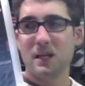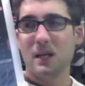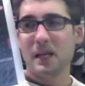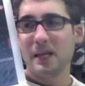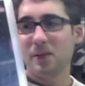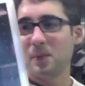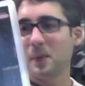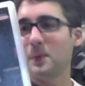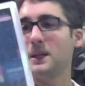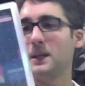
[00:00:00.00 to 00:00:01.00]
I can't remember what
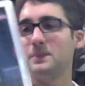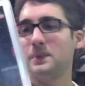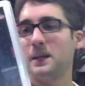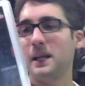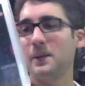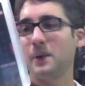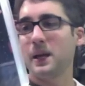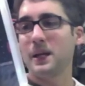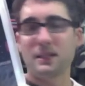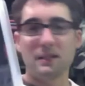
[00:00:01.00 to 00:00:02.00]
it is, but anyway,
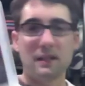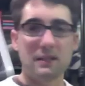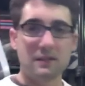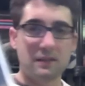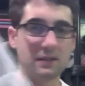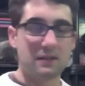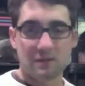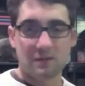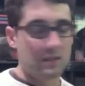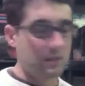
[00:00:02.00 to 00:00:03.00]
it's
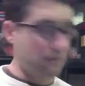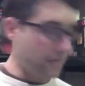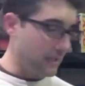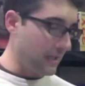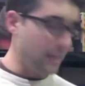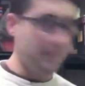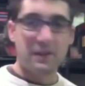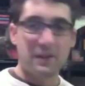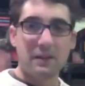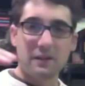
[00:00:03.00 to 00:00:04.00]
a great game.
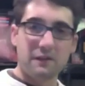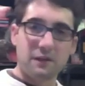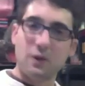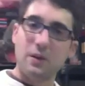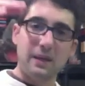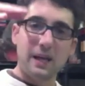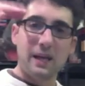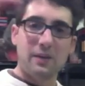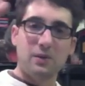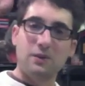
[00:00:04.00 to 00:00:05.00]
The floating mechanic
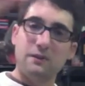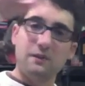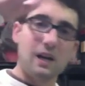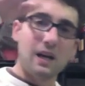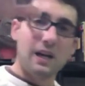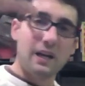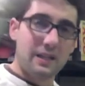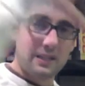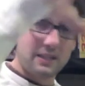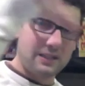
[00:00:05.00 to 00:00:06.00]
where you fly and then
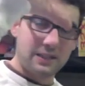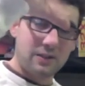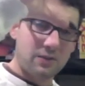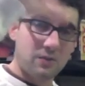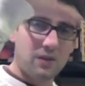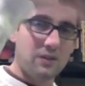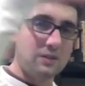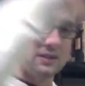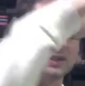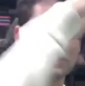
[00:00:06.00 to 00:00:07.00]
can stick on walls
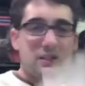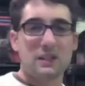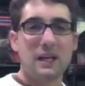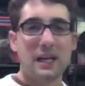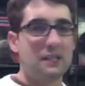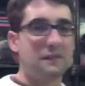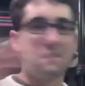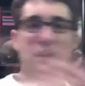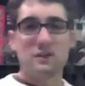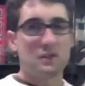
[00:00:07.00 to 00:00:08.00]
is it's
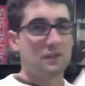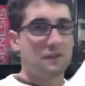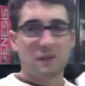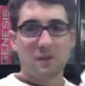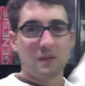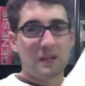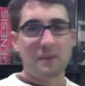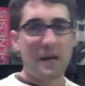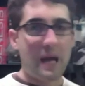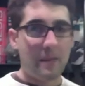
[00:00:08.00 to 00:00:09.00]
fun just to float around the
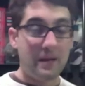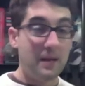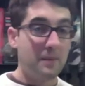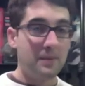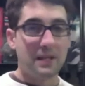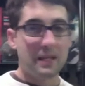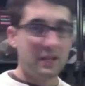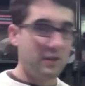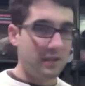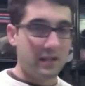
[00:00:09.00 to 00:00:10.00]
map. But then again, you
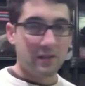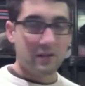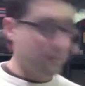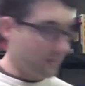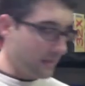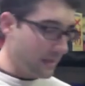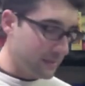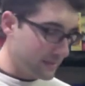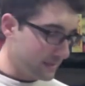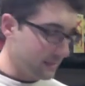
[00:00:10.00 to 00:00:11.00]
can kill enemies
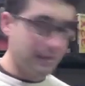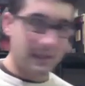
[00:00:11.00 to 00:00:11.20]
and stuff like that.